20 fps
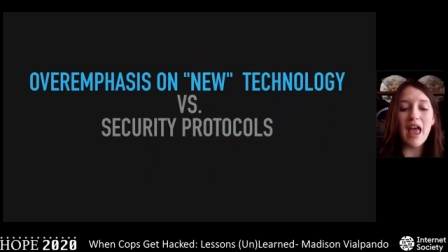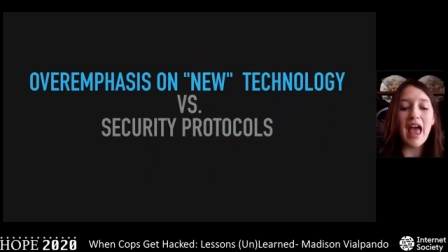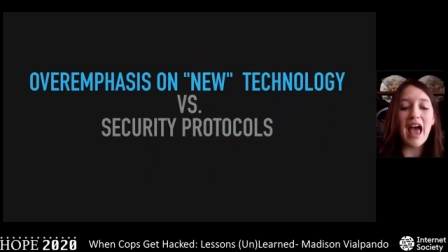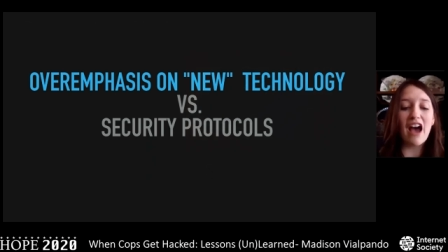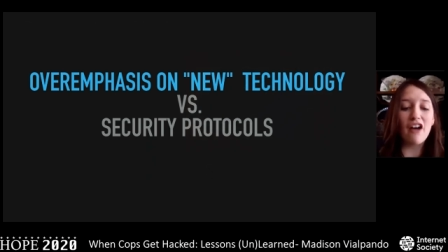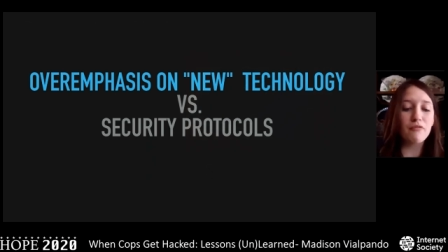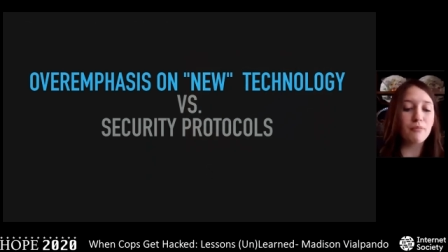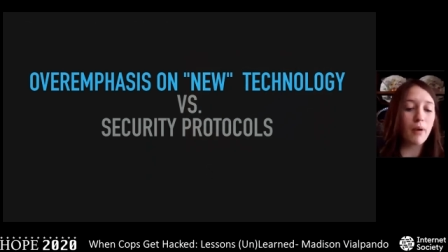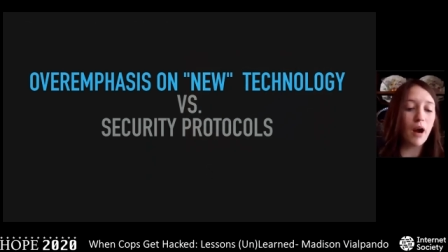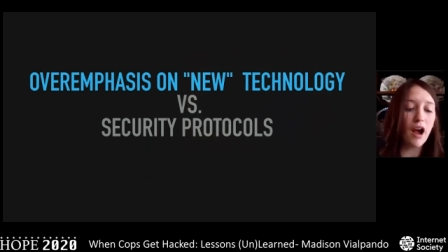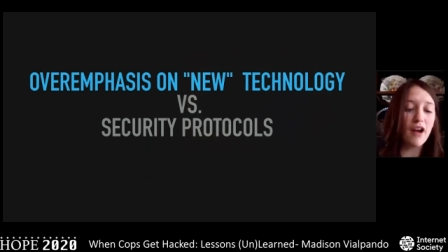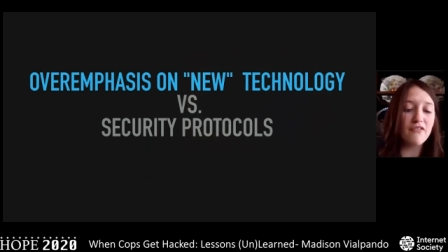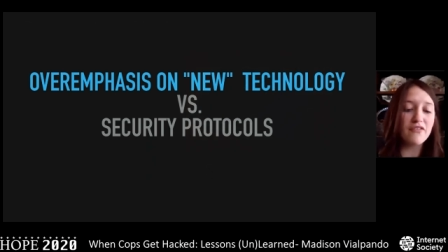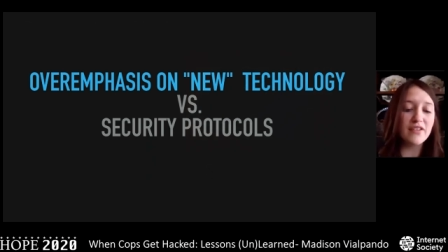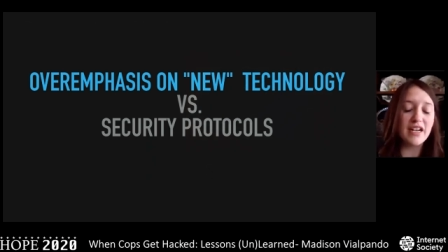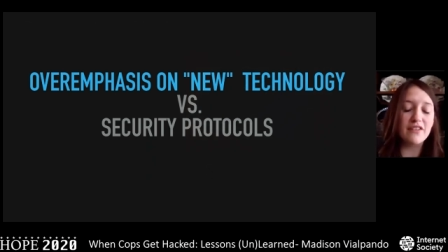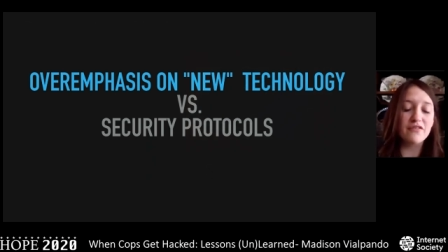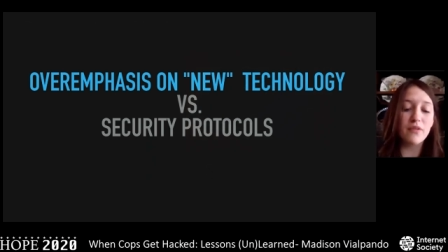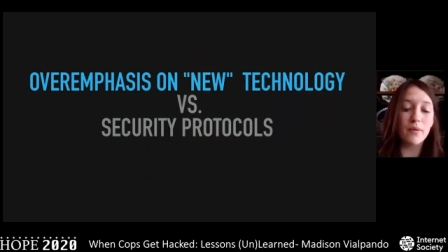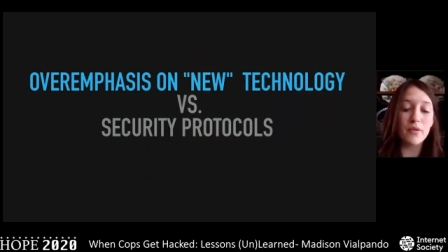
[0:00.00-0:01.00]
have
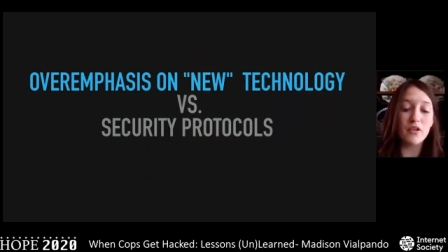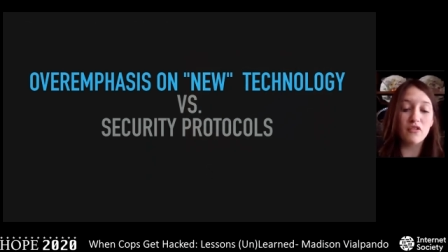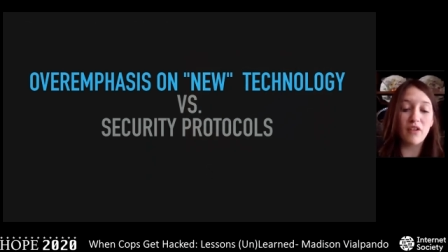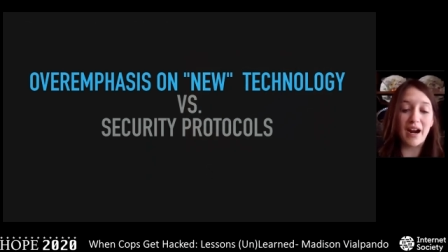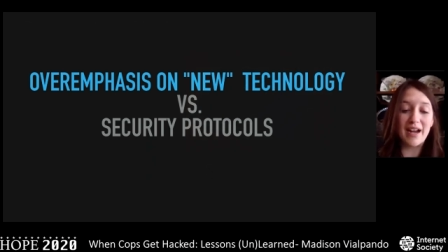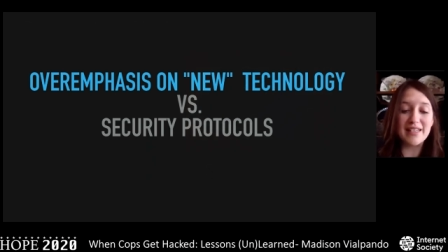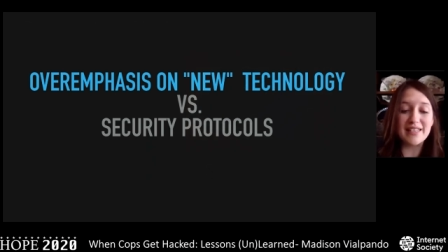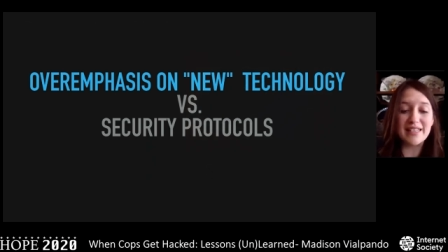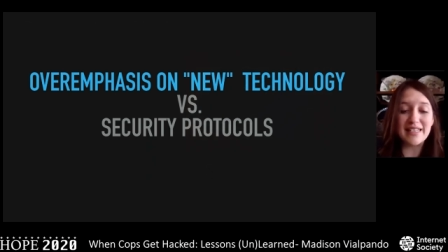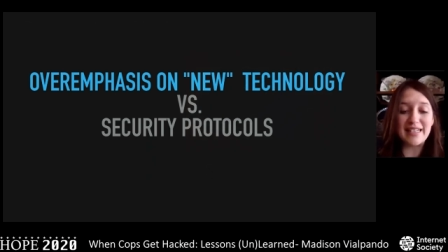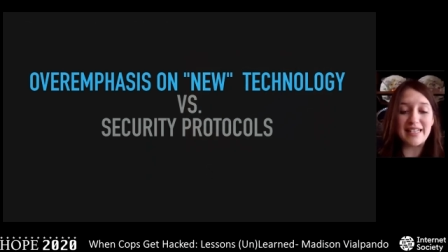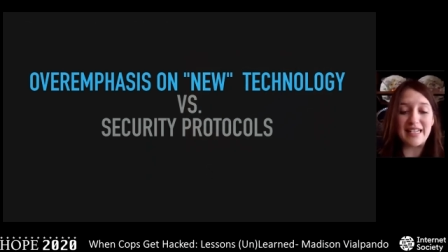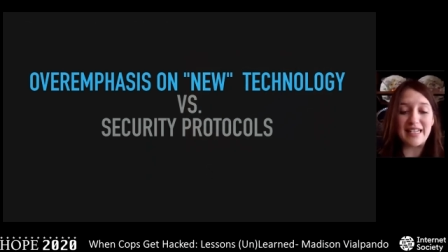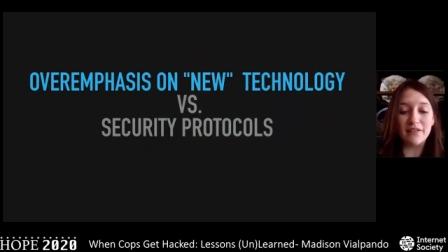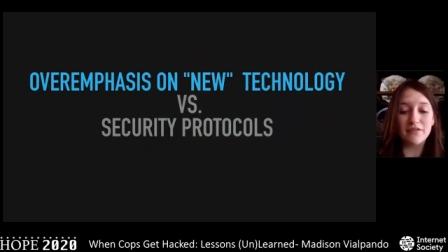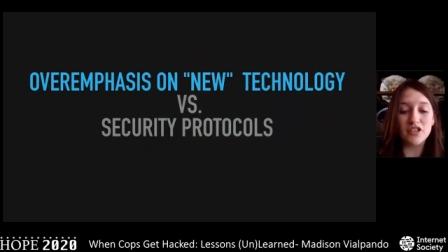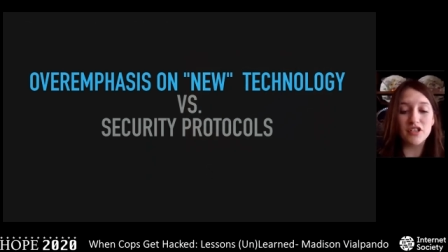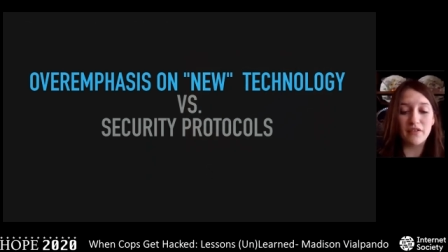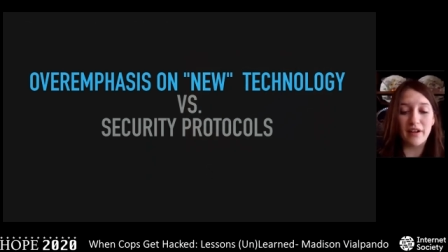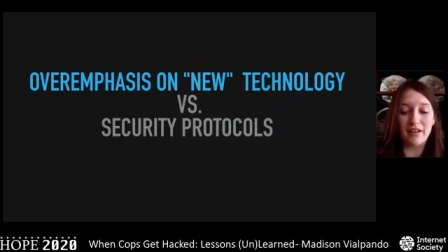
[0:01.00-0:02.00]
profited from the rising need
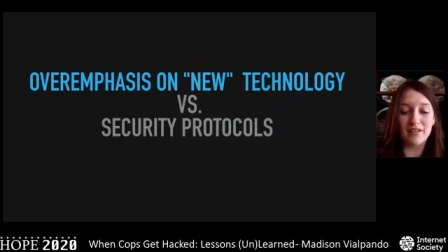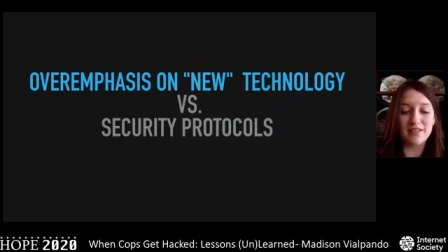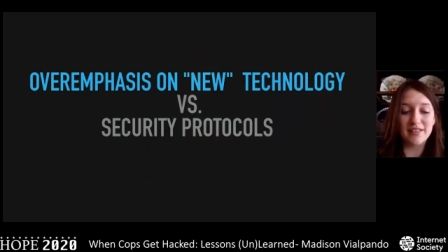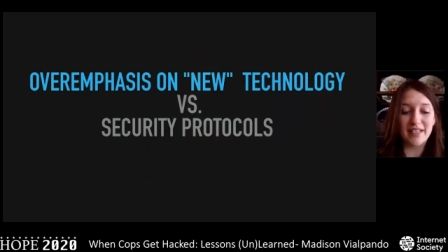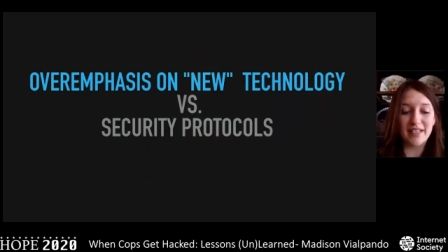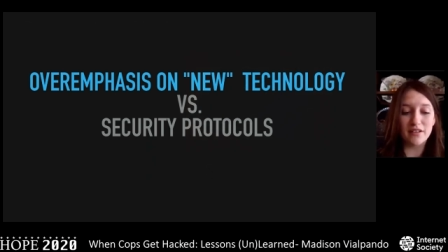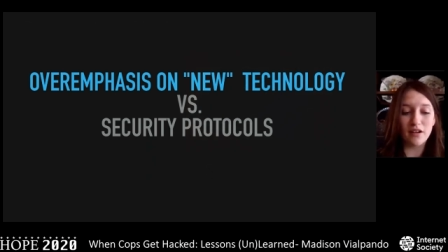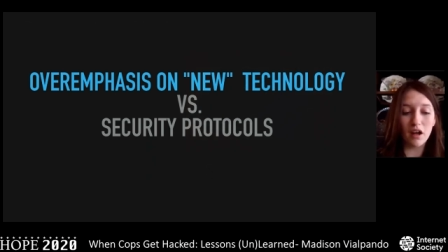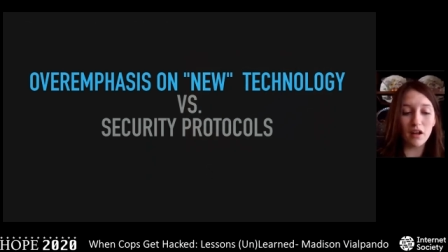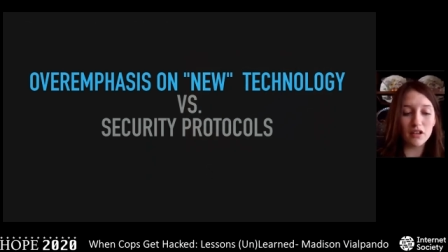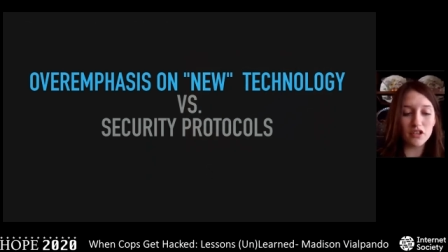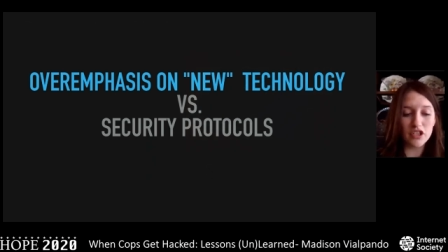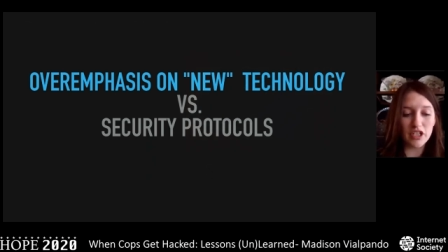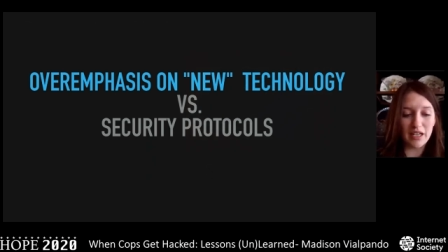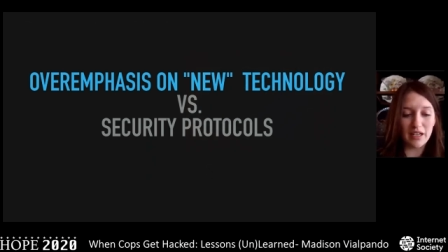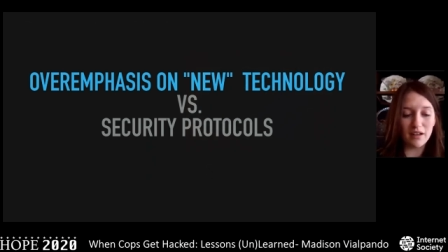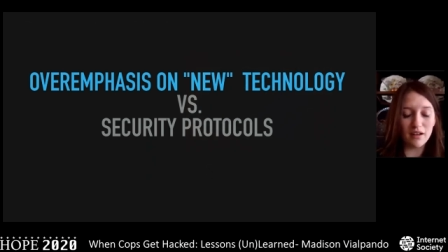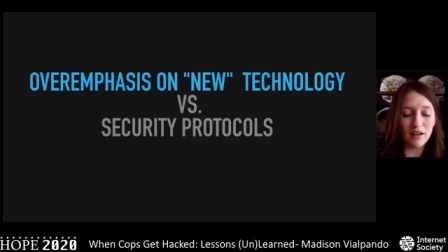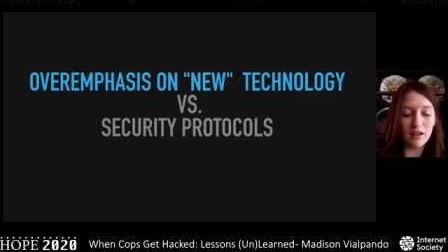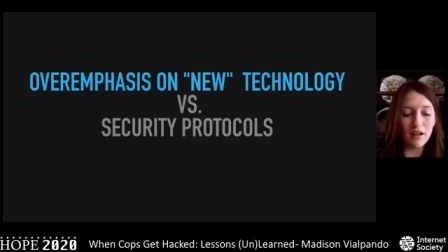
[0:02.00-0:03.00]
of surveillance
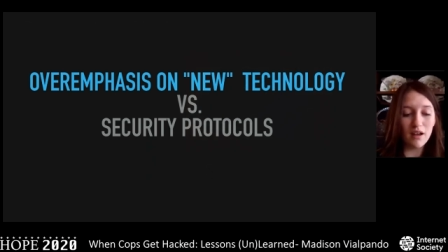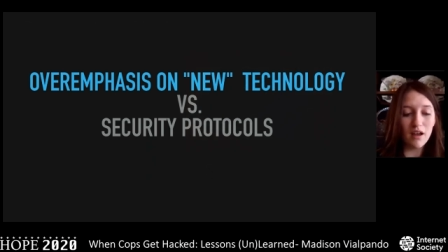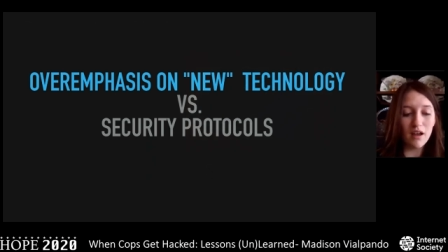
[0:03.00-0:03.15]
technology.